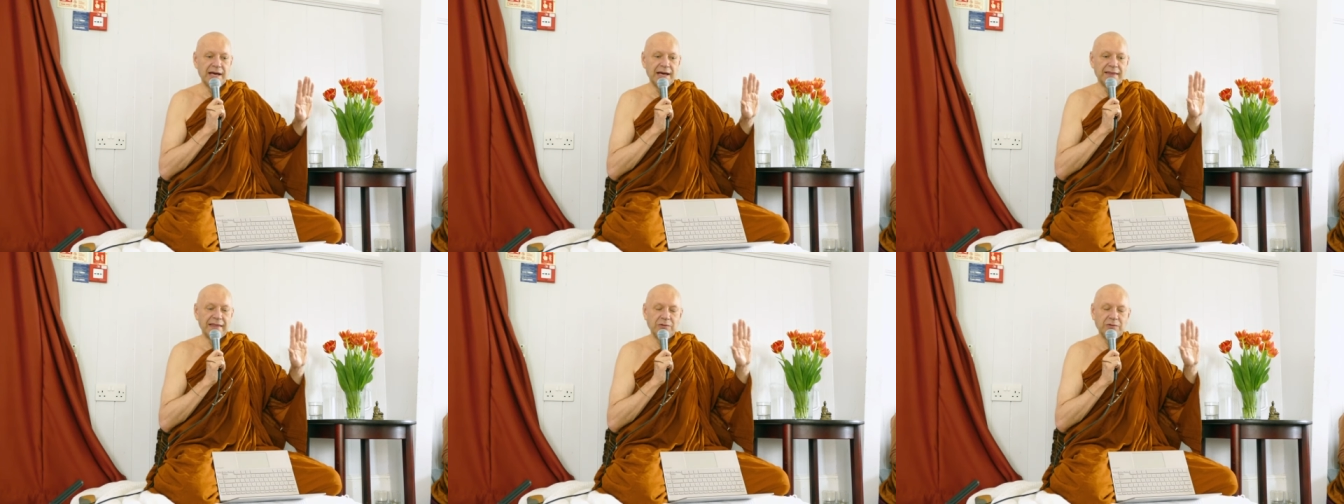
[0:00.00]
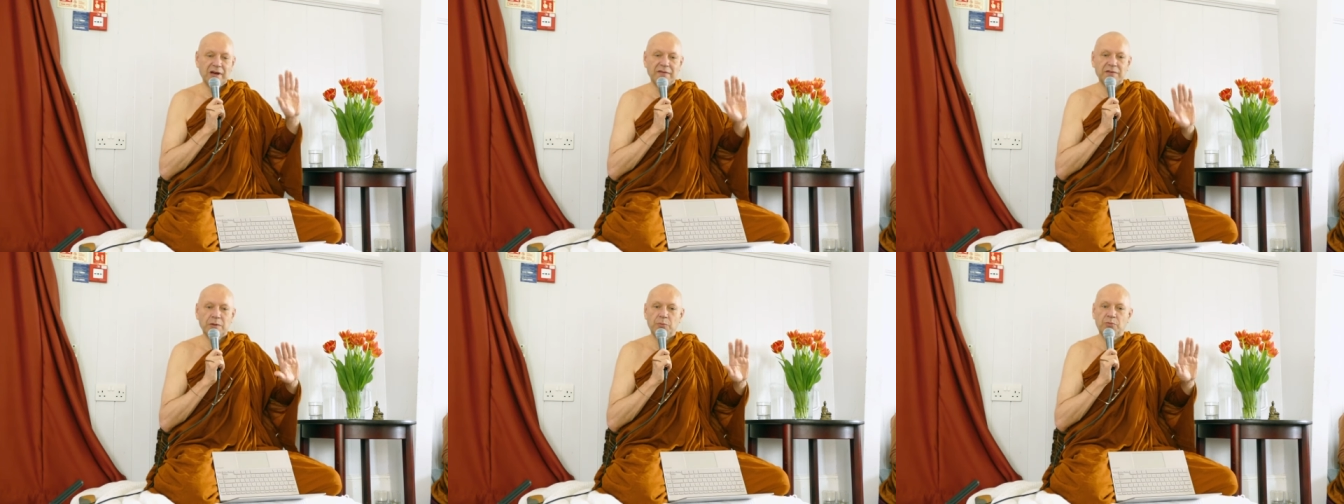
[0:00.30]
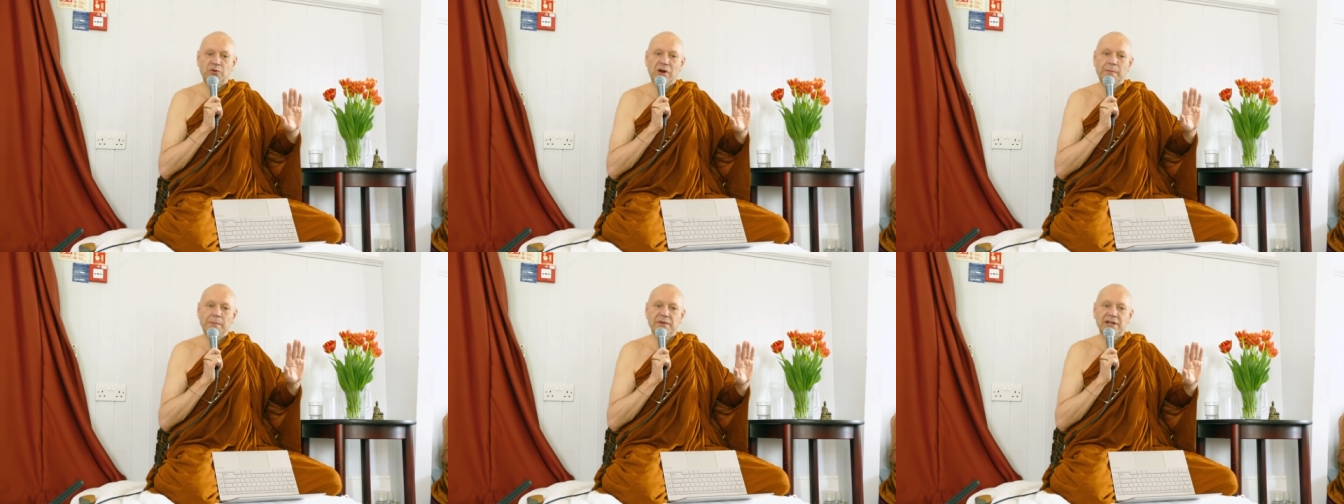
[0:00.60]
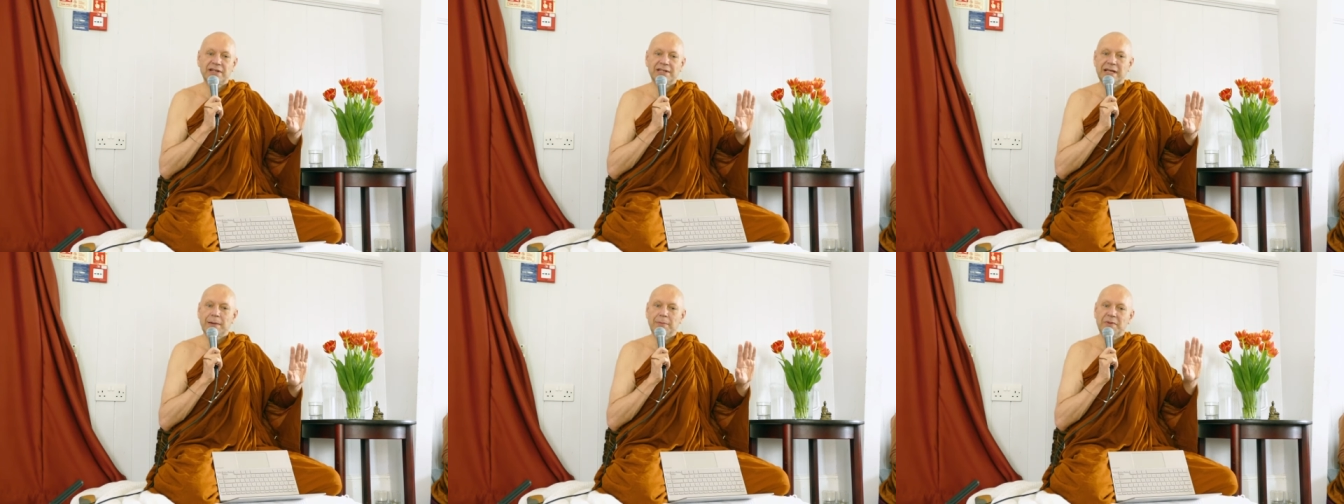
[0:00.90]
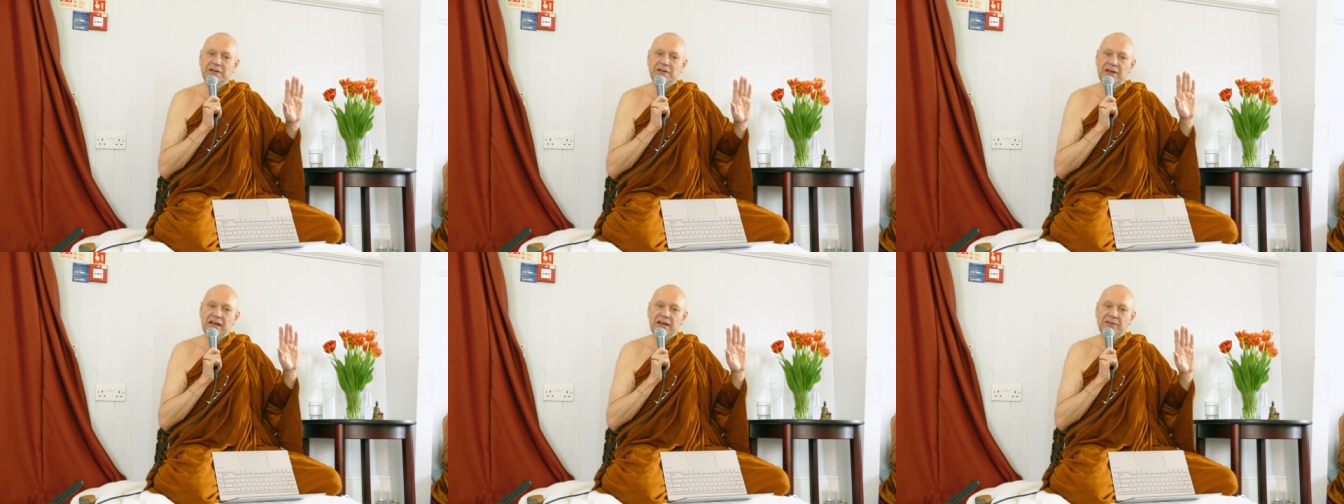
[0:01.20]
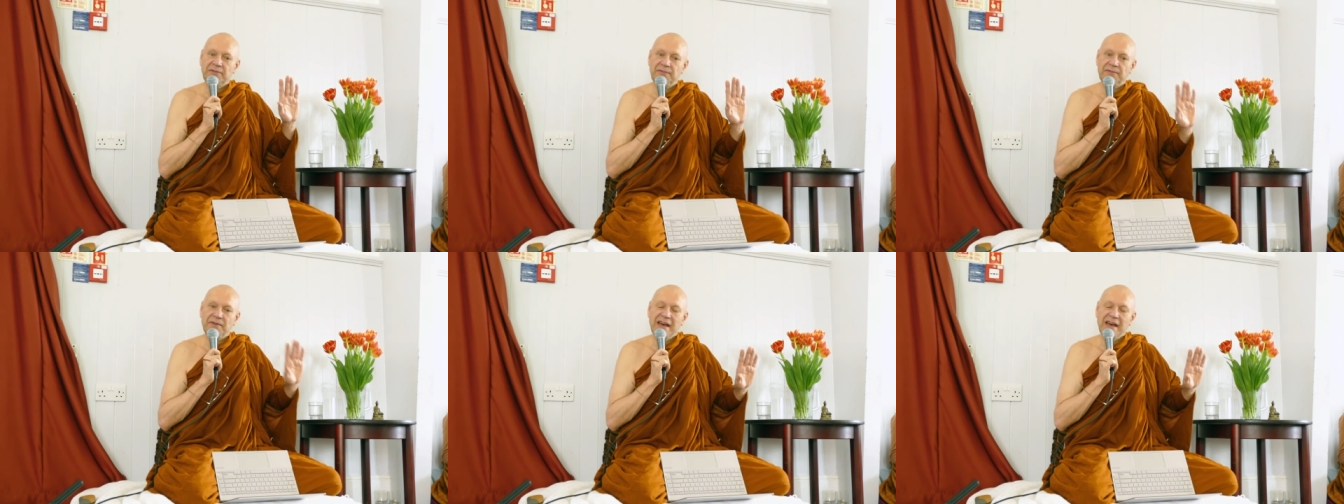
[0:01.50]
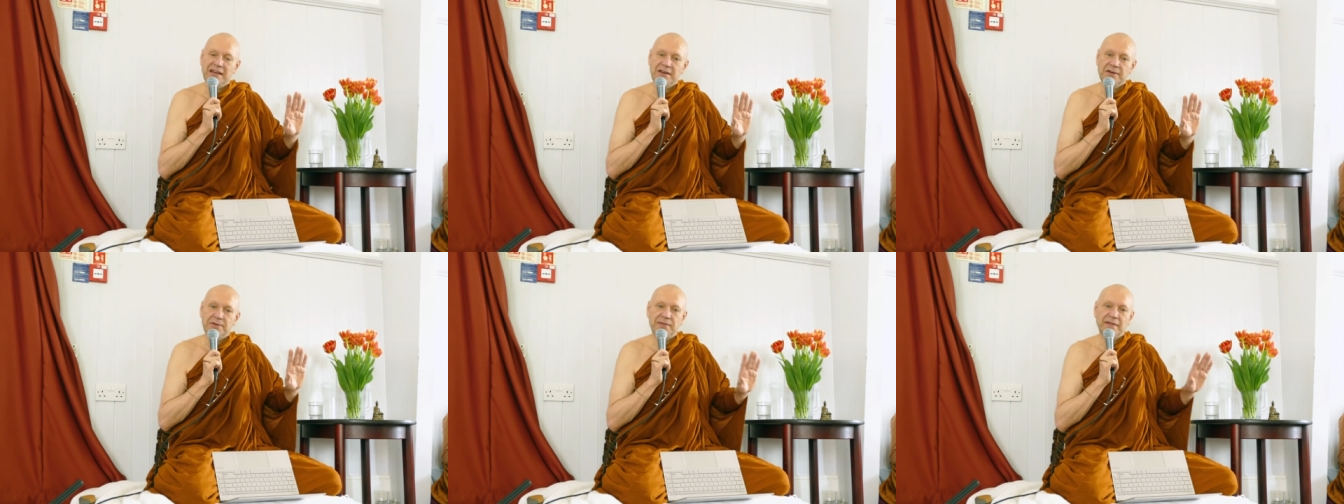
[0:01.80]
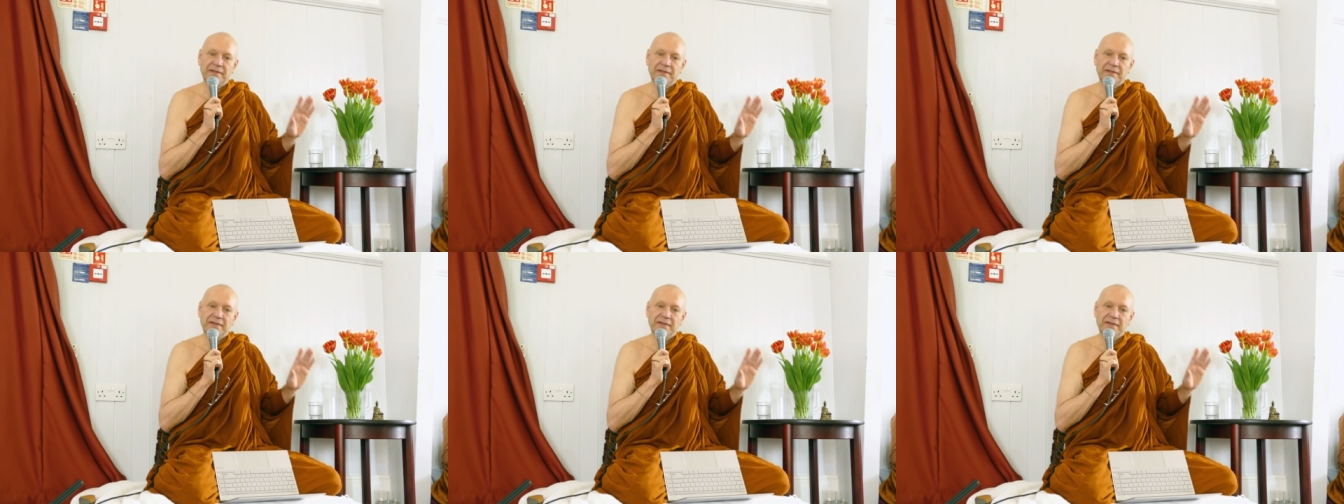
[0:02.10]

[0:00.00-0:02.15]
then you have the preeminent disciple in, in faith.